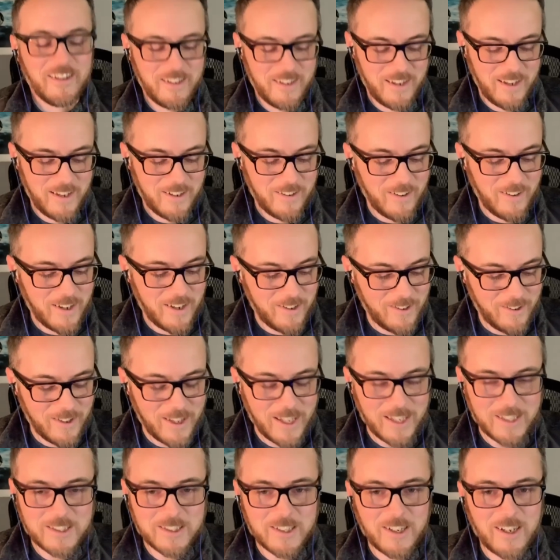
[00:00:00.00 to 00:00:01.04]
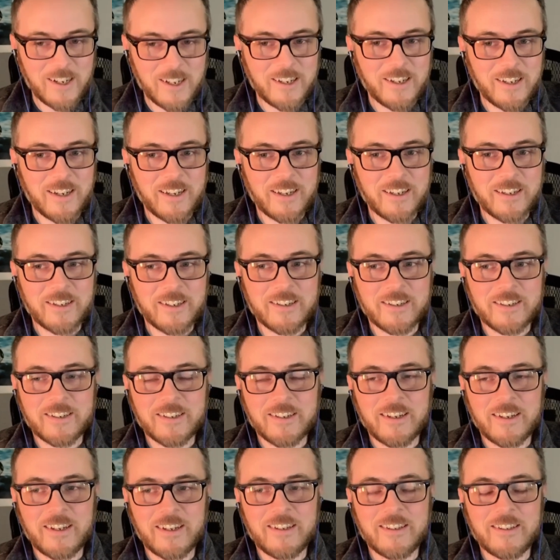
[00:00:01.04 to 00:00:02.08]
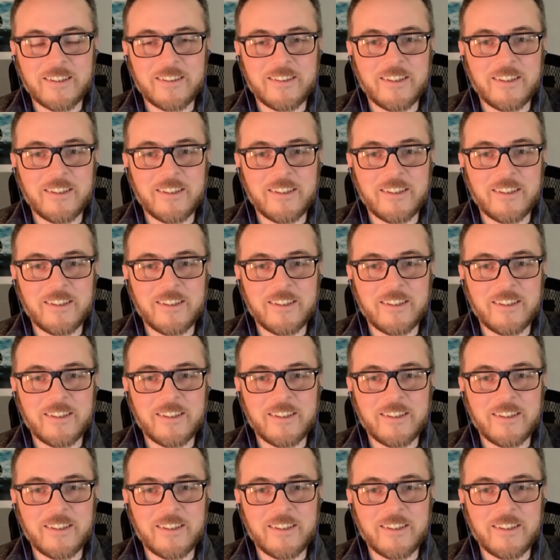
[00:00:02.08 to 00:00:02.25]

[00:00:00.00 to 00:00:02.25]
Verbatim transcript: Yeah. No, I know that shot. I, and